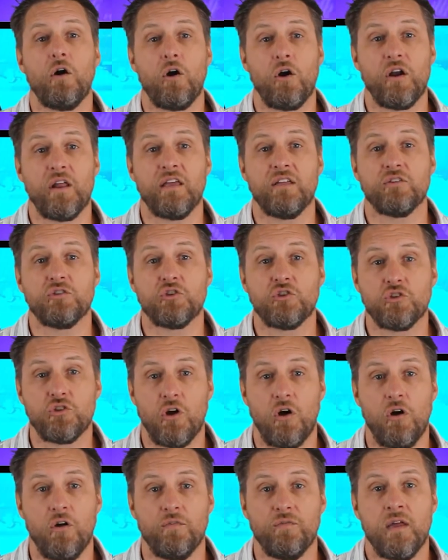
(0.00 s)
already
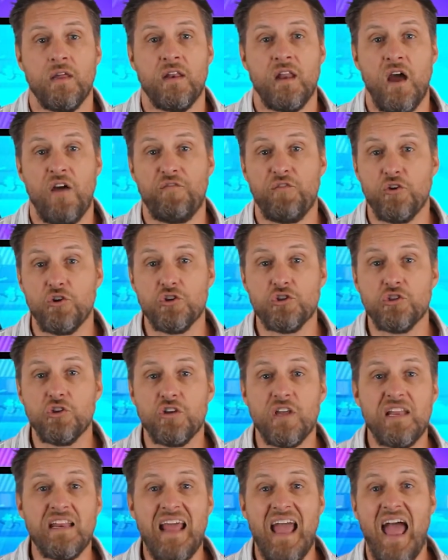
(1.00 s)
installed. Now, if you're just
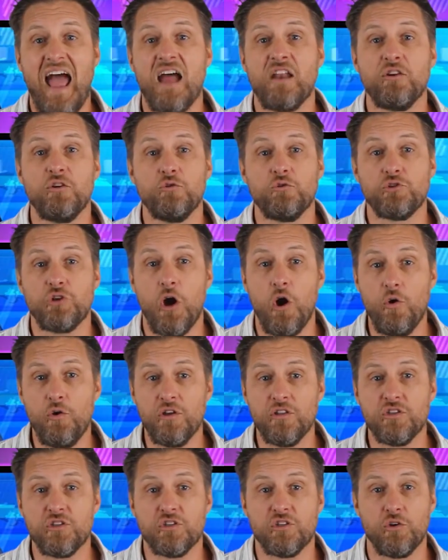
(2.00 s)
looking to add new
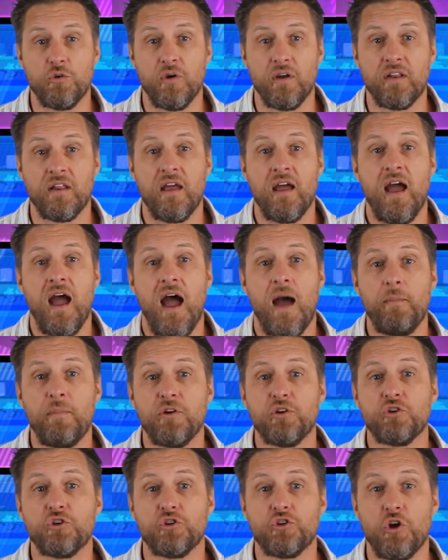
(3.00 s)
tokens to it, I'm
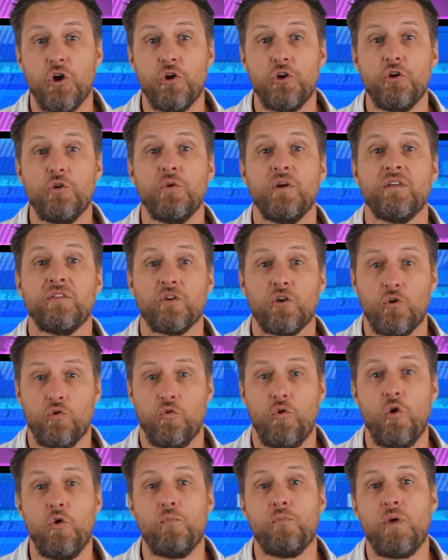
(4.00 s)
going to show you in the
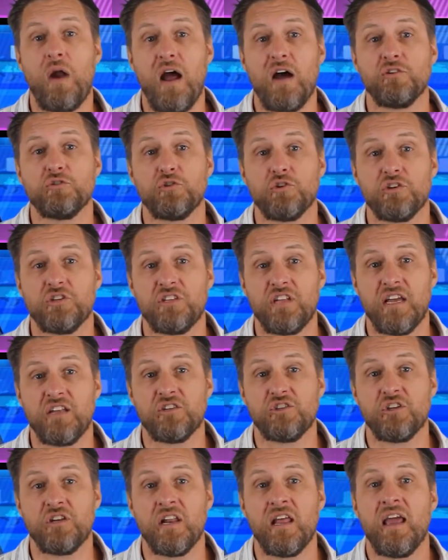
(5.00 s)
Chrome browser
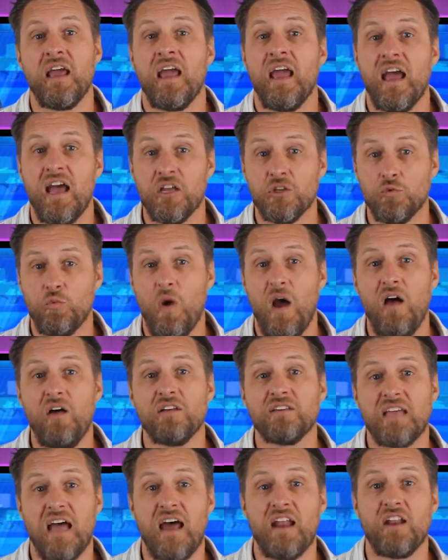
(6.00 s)
extension, as well
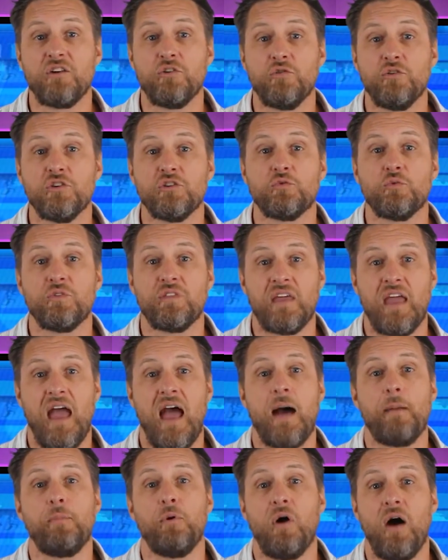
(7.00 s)
as how to do this with the
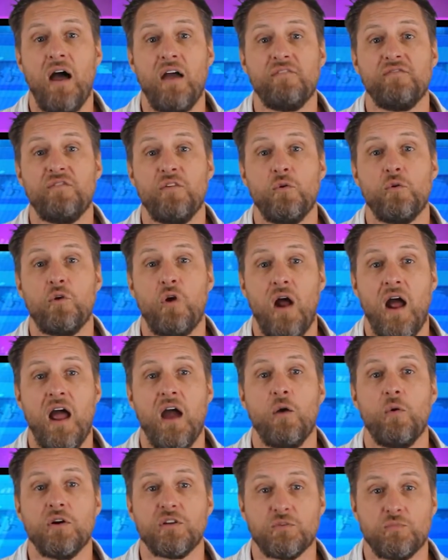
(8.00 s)
Apple iPhone or
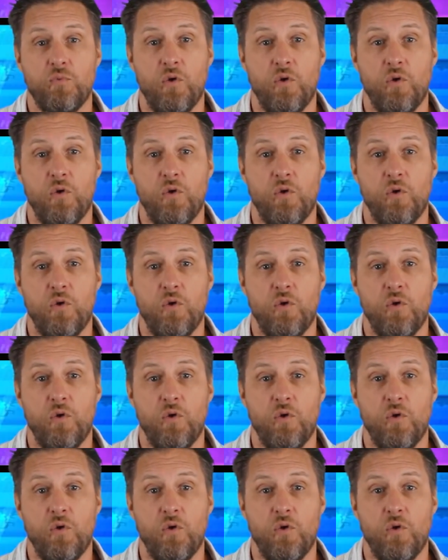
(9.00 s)
iOS